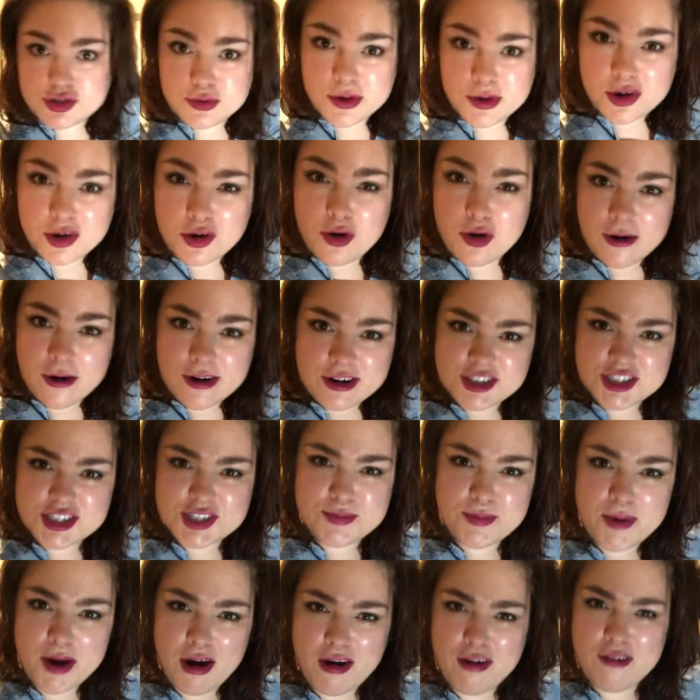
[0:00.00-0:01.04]
a gorgeous
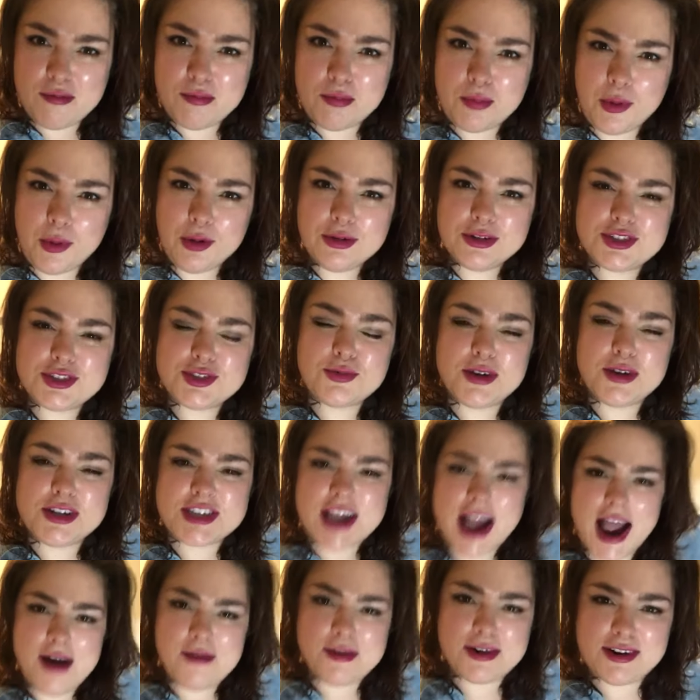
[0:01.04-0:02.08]
pair of boots, which
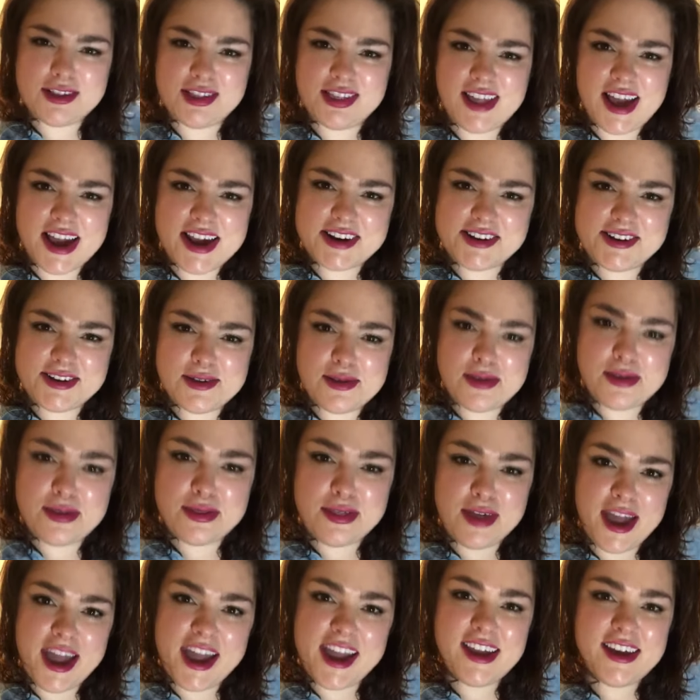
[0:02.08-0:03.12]
I would like to
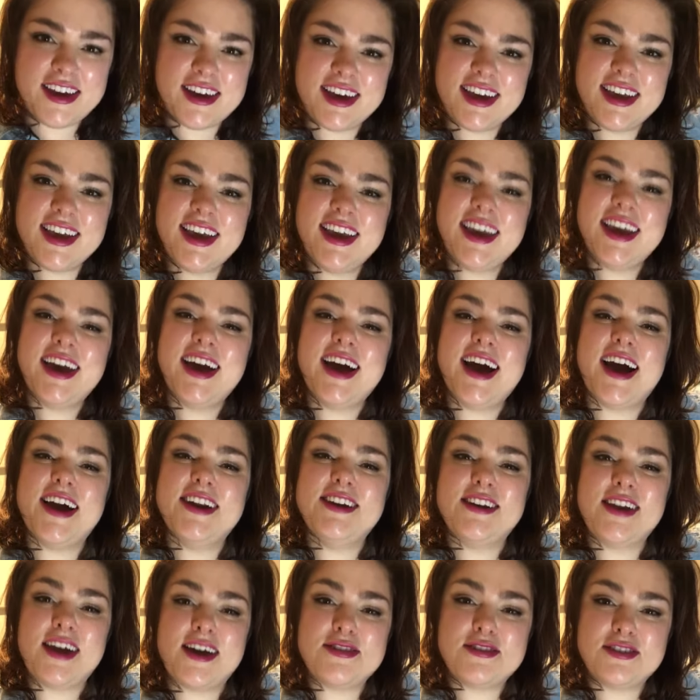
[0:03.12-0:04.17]
thank
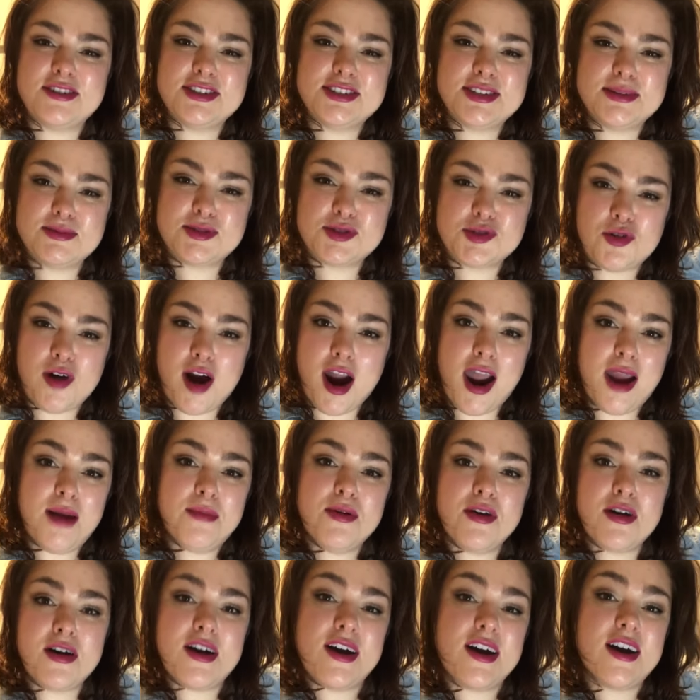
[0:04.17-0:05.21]
another
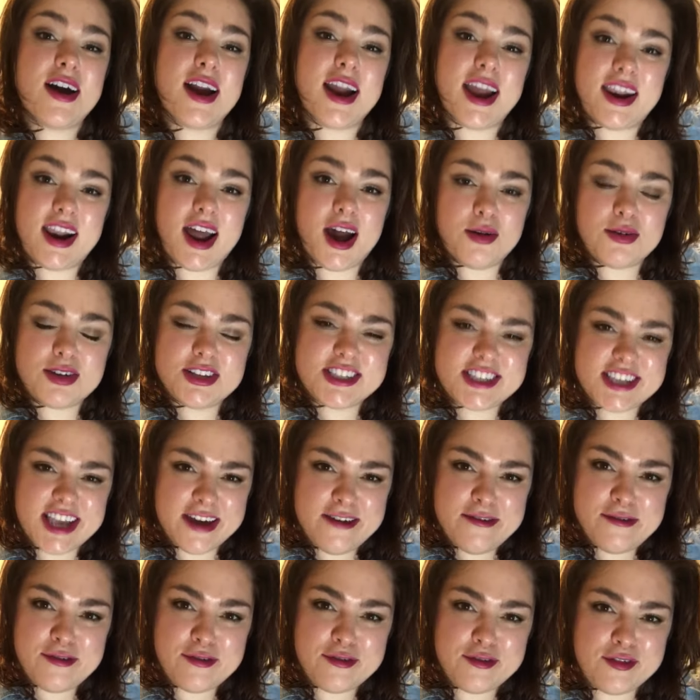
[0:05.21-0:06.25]
subscriber, and I would say
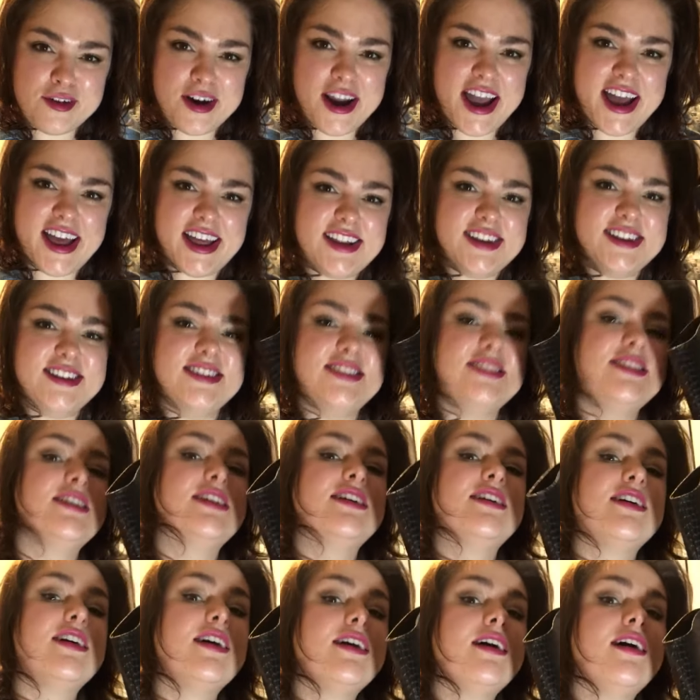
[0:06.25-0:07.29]
friend,
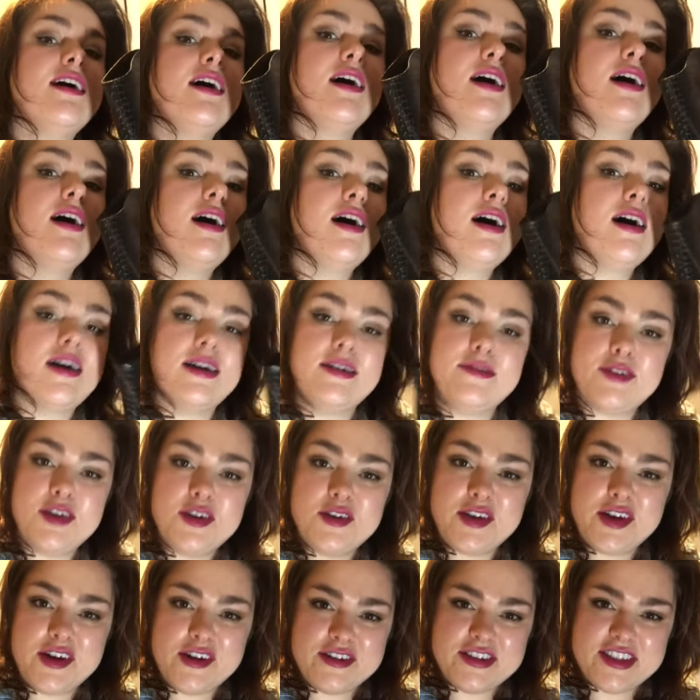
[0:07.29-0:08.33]
if you
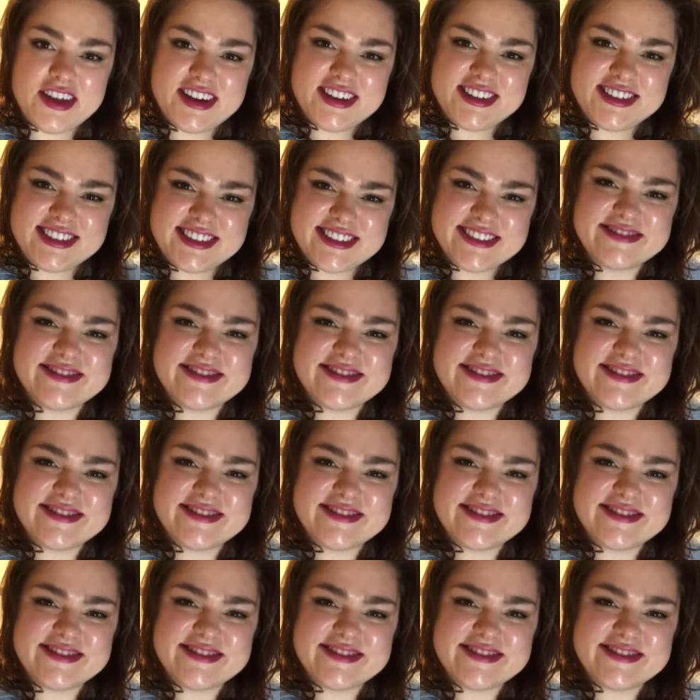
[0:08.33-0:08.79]
hear this,